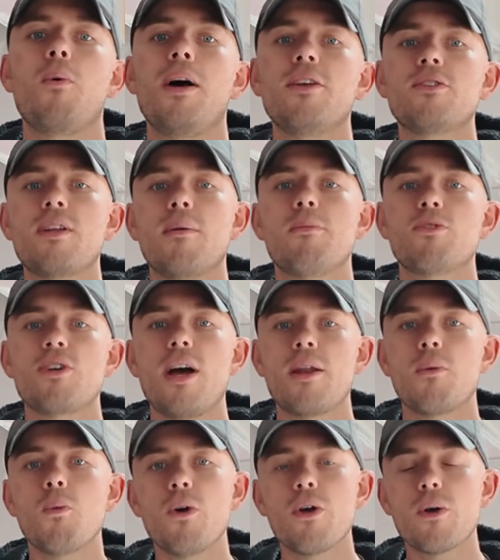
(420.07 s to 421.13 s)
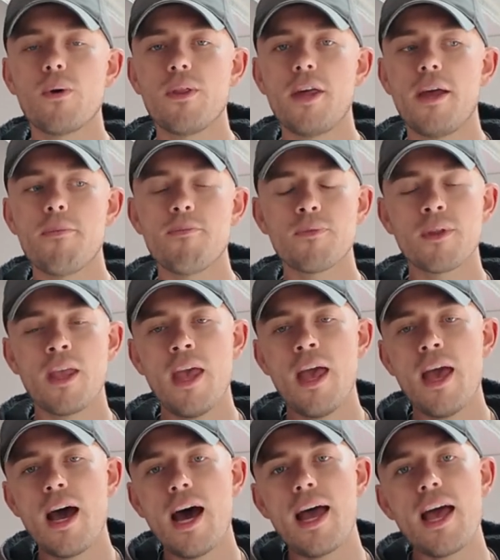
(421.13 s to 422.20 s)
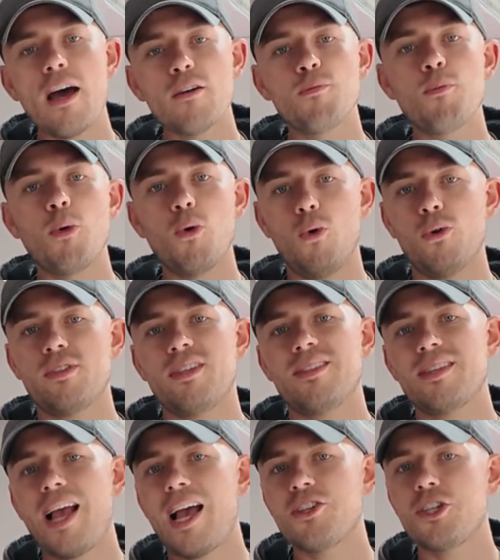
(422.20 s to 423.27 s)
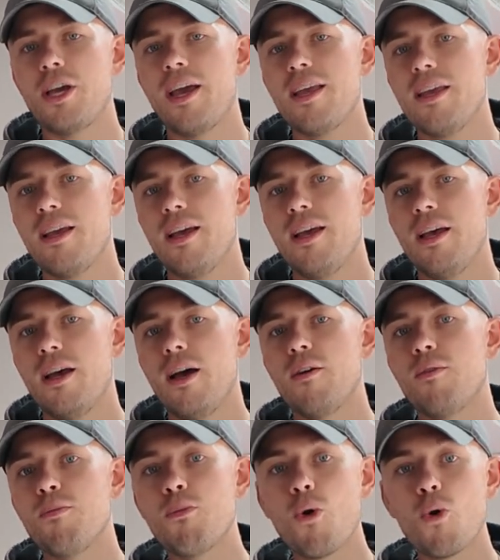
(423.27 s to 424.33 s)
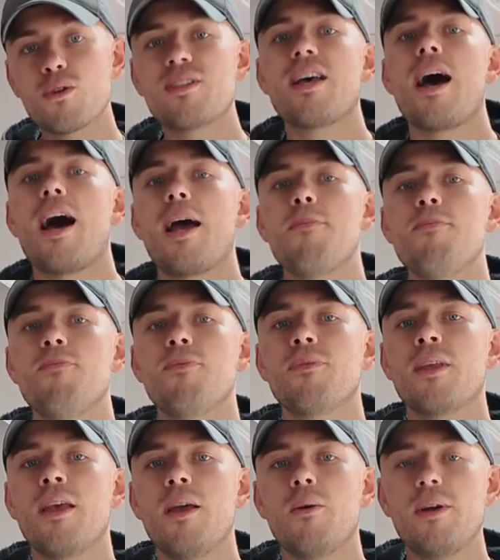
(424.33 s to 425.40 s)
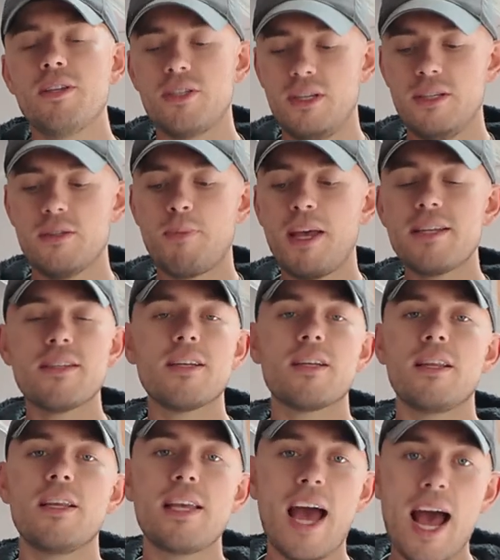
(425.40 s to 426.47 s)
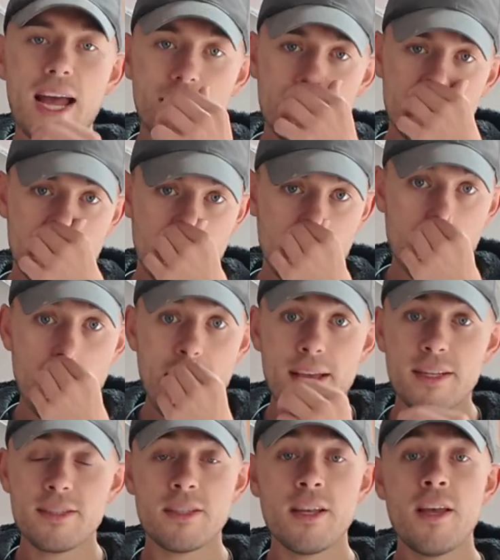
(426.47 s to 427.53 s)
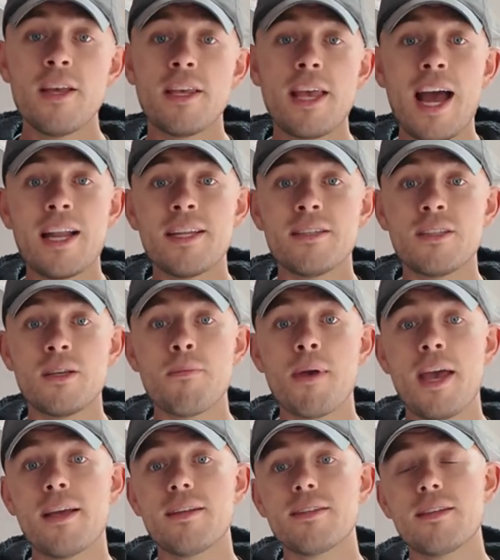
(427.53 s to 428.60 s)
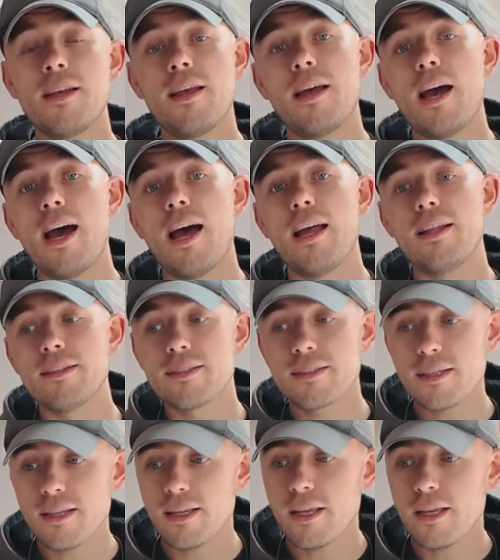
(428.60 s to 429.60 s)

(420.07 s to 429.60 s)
whilst I'm trying to work with it. I have bought a sachet of more time, which is basically you add it to your mix, and